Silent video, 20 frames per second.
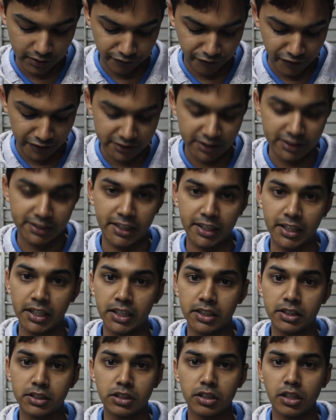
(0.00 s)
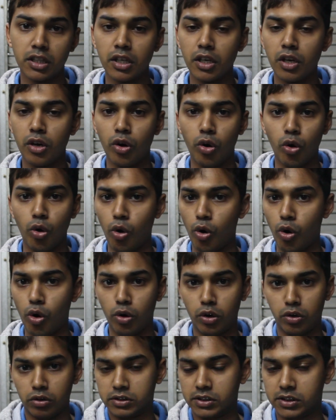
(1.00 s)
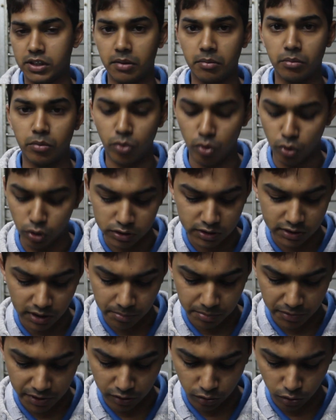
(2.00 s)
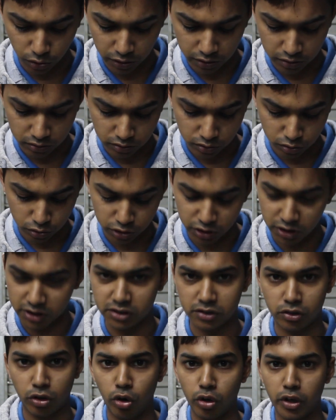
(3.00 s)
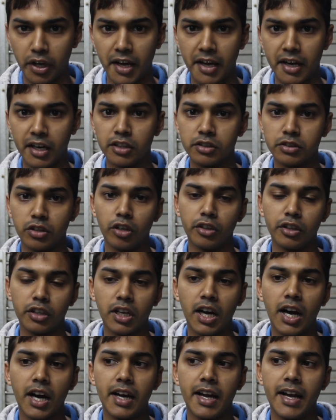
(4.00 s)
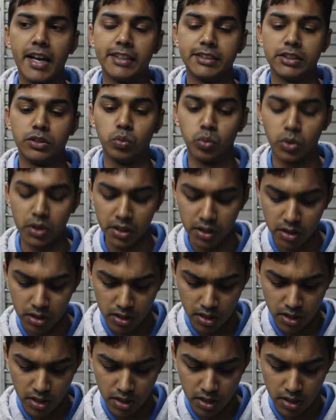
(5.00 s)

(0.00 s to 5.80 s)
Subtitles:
fix-it ticket or something, or it could just throw your errors on the car as it would,